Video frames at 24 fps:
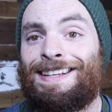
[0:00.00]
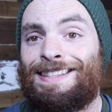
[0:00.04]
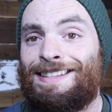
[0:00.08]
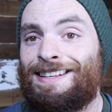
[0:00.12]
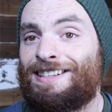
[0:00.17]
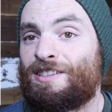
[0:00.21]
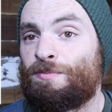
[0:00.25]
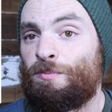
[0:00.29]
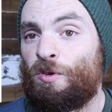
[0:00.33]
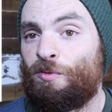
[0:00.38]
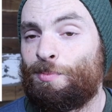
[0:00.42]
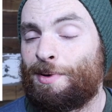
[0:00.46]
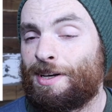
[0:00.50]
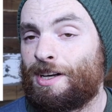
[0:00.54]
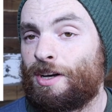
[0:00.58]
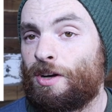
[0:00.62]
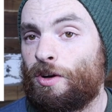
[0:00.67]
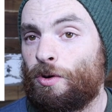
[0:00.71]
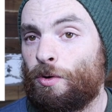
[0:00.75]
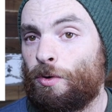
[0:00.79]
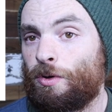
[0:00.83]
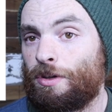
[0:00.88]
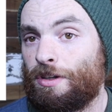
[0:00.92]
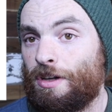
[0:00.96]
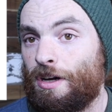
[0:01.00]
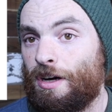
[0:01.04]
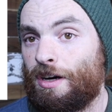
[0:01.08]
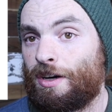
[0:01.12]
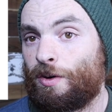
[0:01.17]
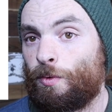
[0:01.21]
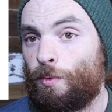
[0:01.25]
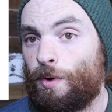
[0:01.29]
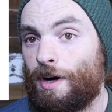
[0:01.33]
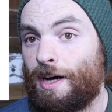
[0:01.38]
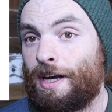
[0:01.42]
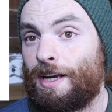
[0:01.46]
This movement can go a
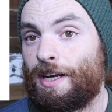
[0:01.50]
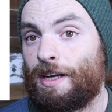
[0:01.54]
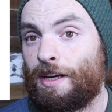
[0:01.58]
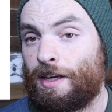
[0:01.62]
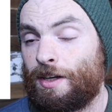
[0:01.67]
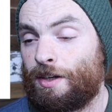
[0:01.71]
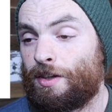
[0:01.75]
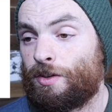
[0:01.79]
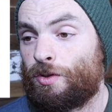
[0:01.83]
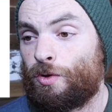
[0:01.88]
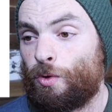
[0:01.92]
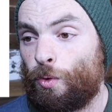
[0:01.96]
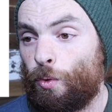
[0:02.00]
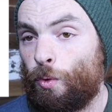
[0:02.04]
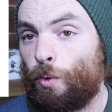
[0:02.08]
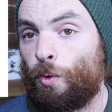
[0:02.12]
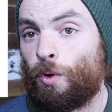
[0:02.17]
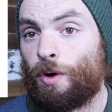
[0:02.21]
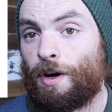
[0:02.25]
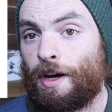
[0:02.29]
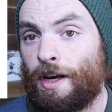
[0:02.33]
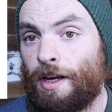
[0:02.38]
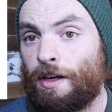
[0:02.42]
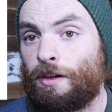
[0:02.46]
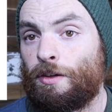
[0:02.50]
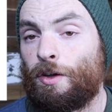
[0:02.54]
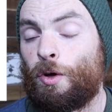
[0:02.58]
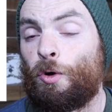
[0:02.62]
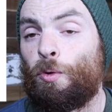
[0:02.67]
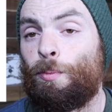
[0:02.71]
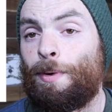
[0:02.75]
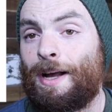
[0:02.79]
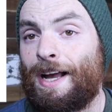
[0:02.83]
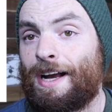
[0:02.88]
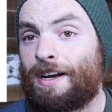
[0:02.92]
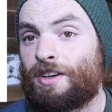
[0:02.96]
long way in core and
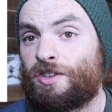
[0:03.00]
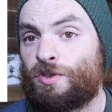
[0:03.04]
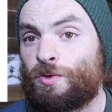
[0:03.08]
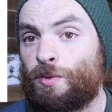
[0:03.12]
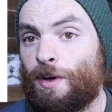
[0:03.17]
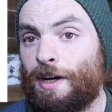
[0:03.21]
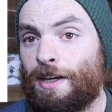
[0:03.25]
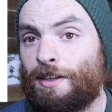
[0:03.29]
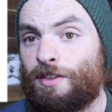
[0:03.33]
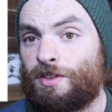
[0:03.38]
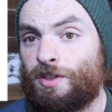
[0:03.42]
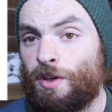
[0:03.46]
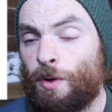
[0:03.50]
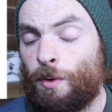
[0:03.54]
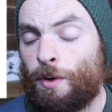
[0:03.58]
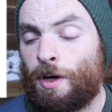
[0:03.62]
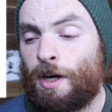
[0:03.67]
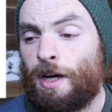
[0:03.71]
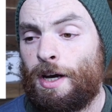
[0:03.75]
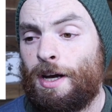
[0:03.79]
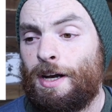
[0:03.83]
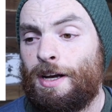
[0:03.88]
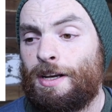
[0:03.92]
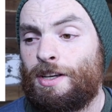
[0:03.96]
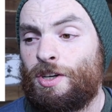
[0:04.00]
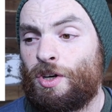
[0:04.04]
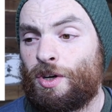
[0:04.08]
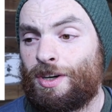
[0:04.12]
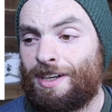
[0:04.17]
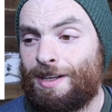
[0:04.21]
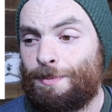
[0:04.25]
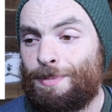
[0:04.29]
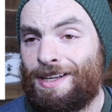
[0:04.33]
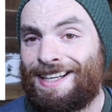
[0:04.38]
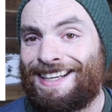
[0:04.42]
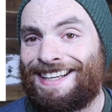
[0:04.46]
low back strength. So you're
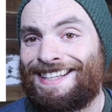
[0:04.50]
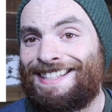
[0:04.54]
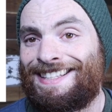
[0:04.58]
gonna be in